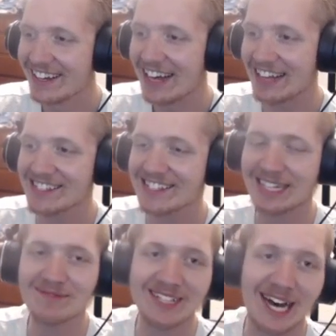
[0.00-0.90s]
At the
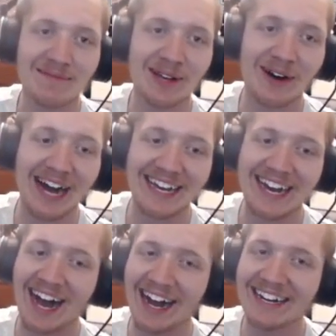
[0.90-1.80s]
same time, though, I
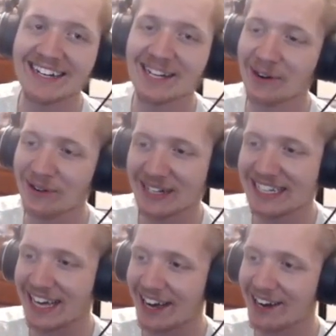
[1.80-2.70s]
kind of don't
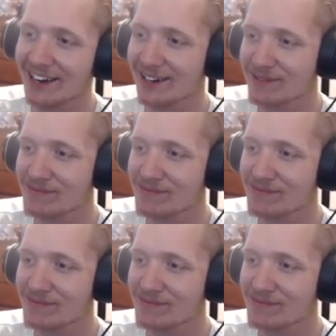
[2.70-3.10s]
care.